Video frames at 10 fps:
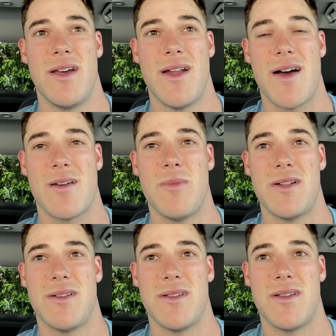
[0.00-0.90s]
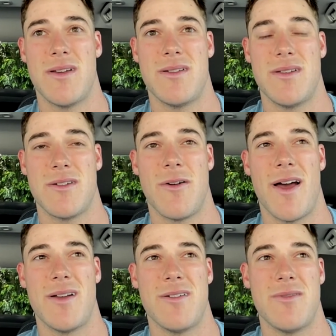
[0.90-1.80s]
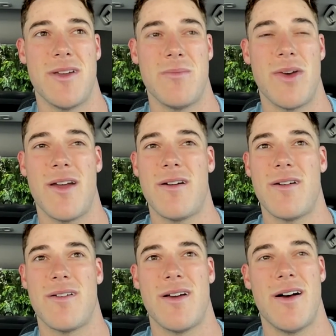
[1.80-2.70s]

not commit to the grind of getting better.